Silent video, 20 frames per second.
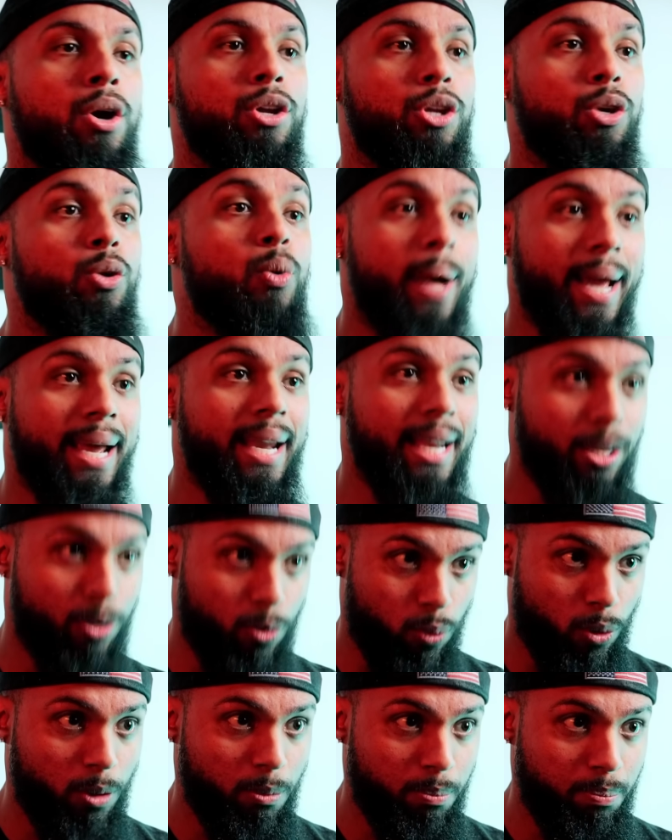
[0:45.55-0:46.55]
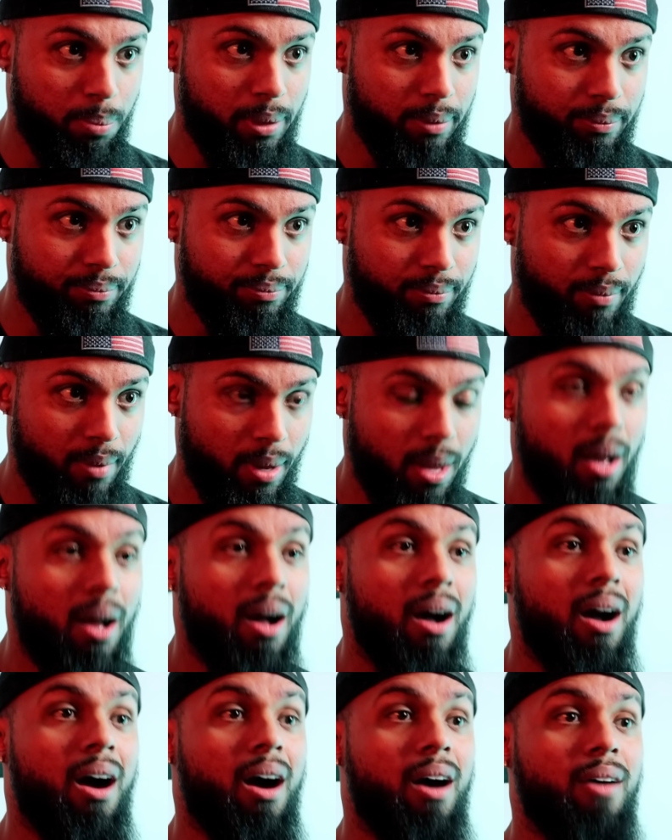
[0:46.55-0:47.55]
You had a group
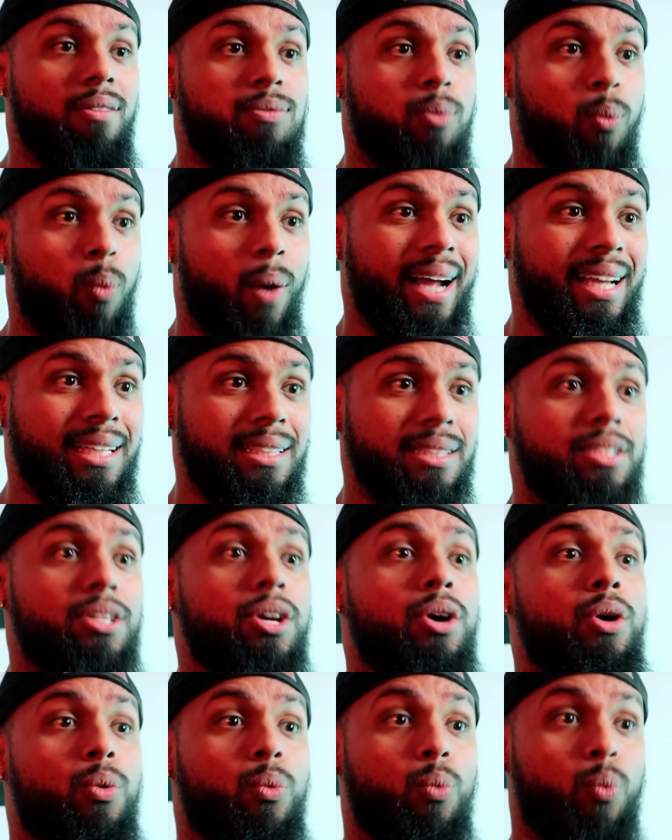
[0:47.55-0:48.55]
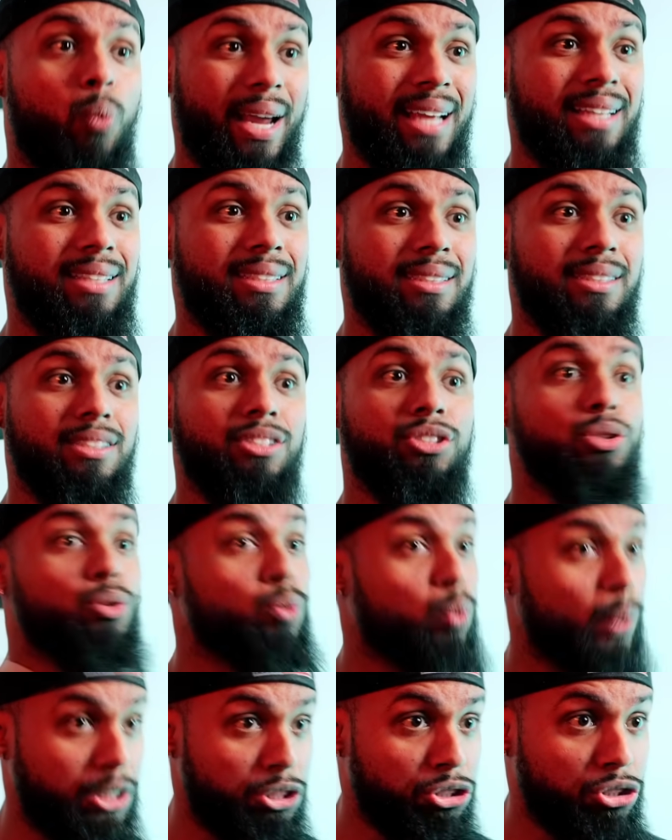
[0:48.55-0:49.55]
of white racist
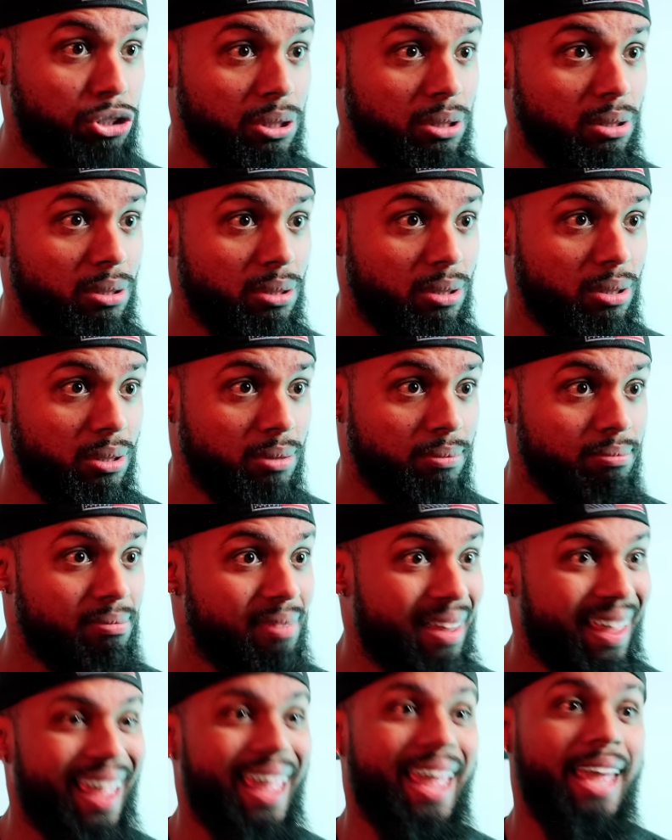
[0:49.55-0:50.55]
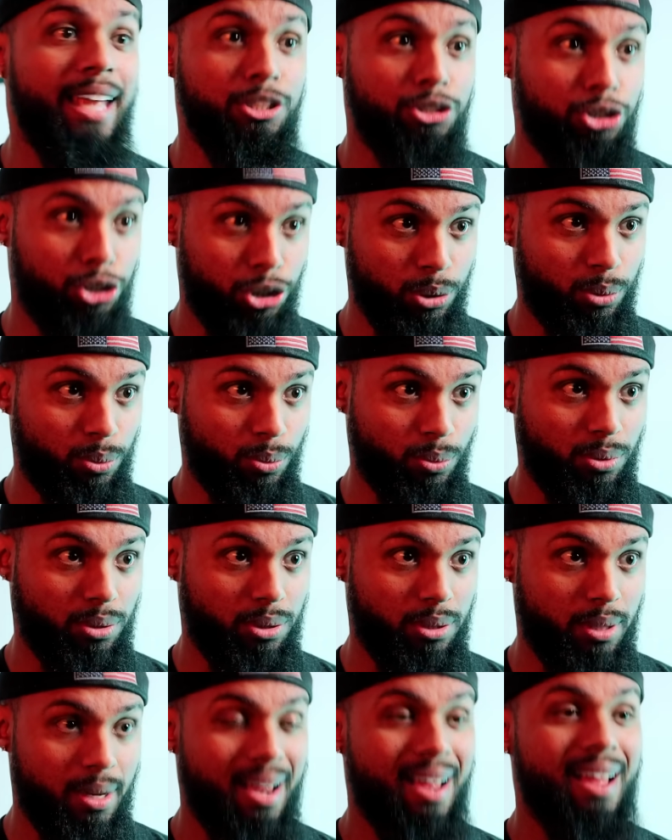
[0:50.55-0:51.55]
Christians and
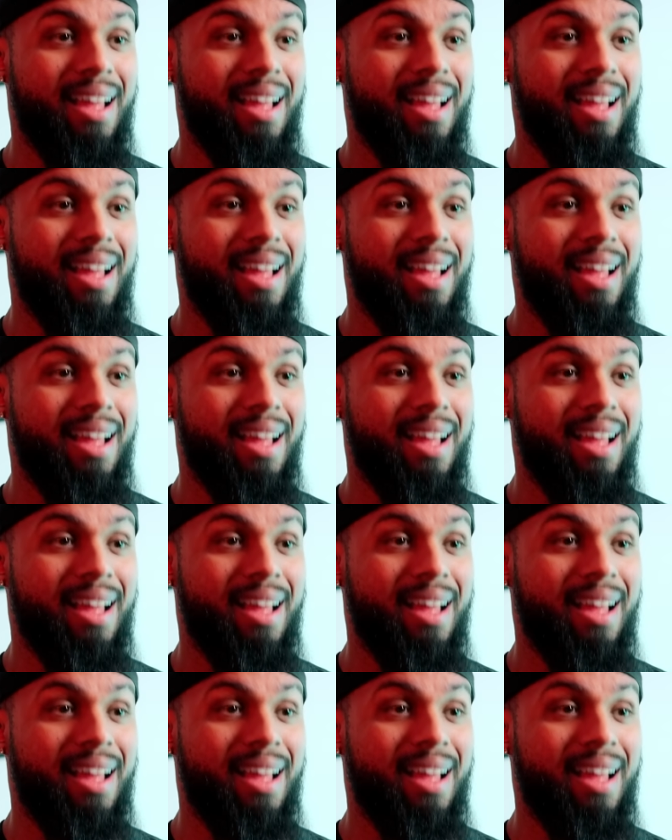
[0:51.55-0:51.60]
Jews